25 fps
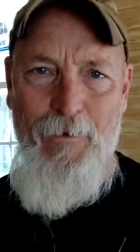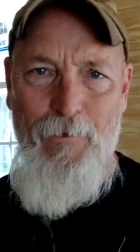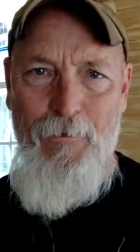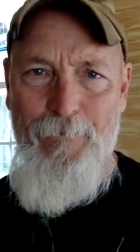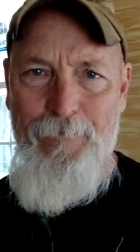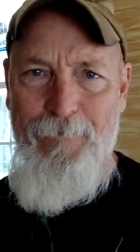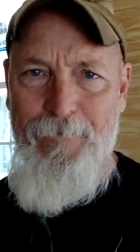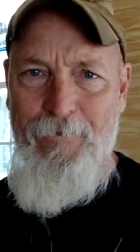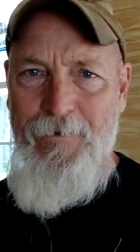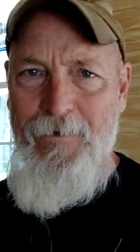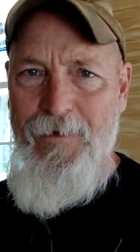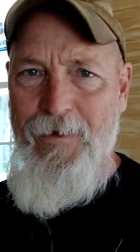
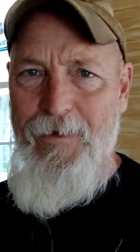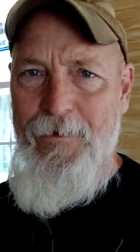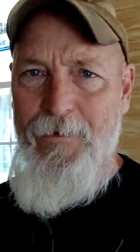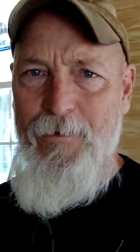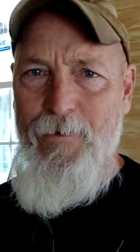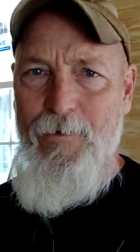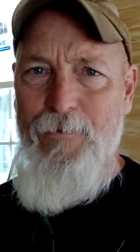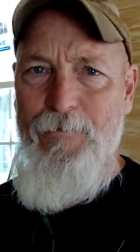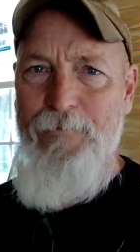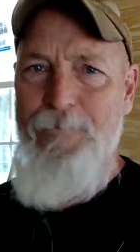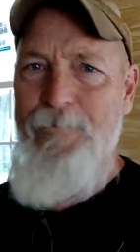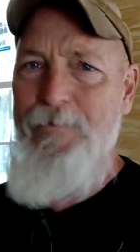over and
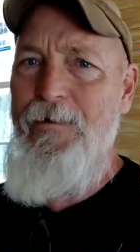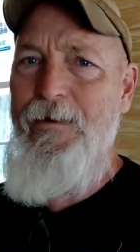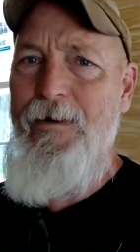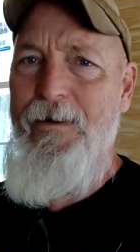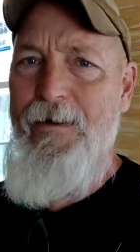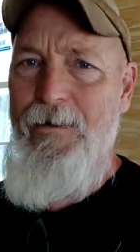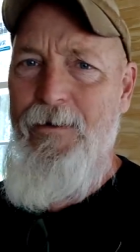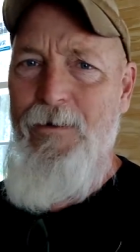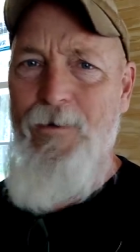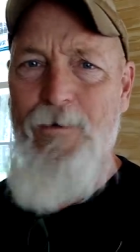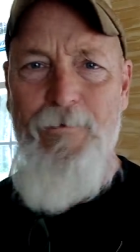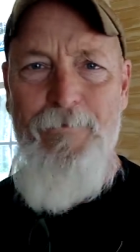over
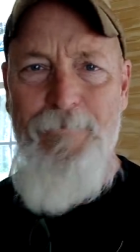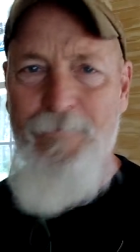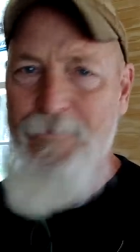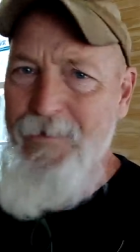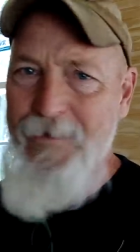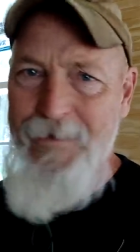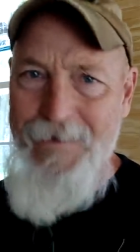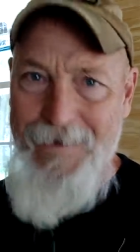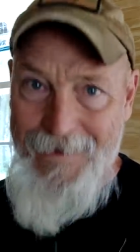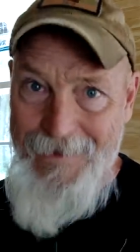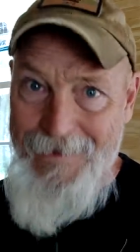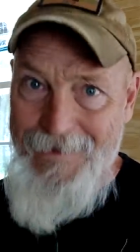and
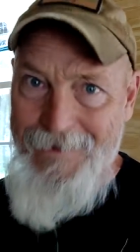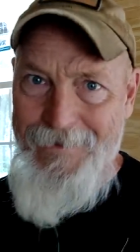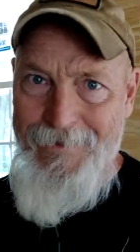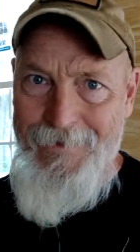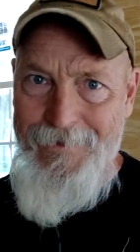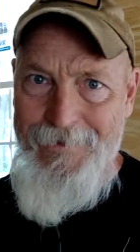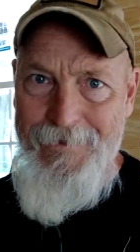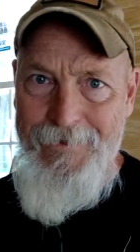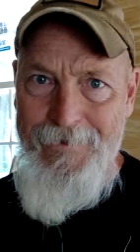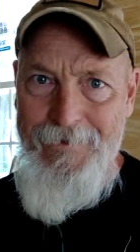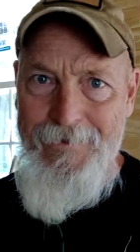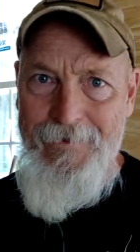over again
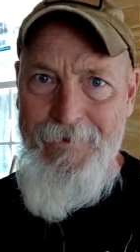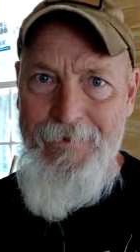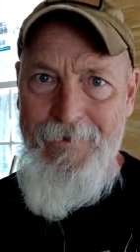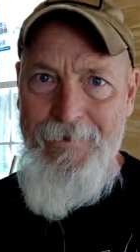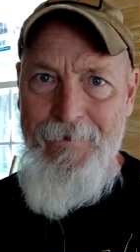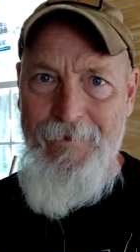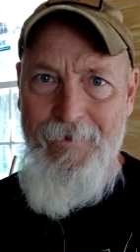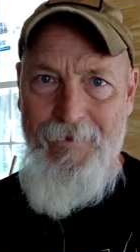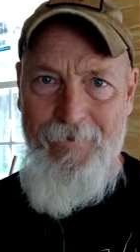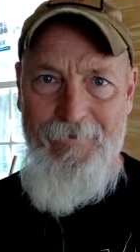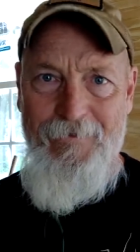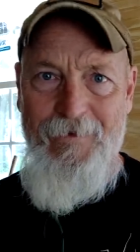
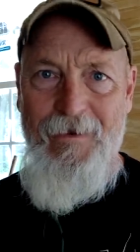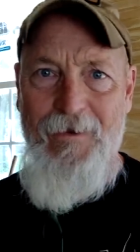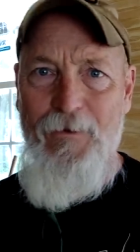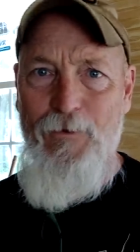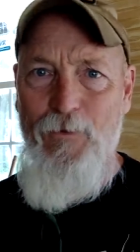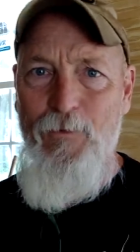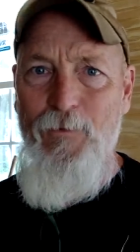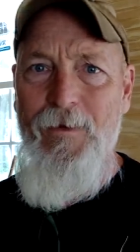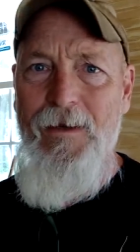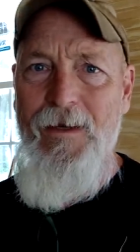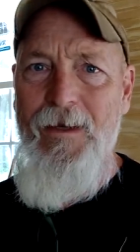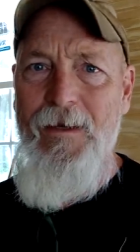is that
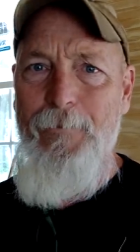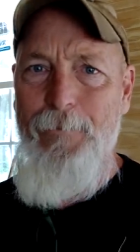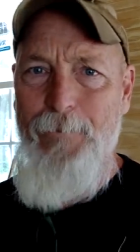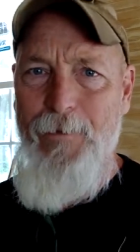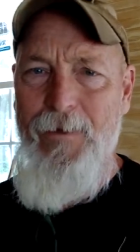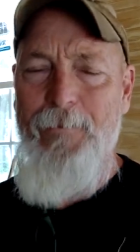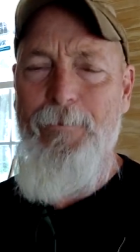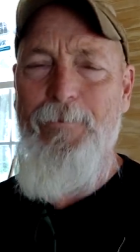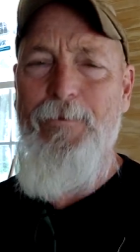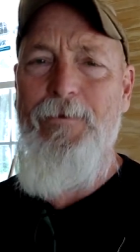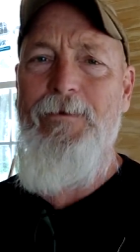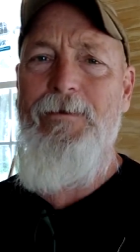you need
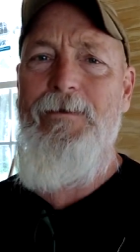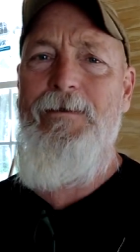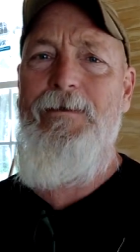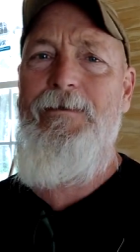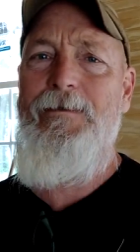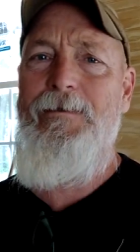people.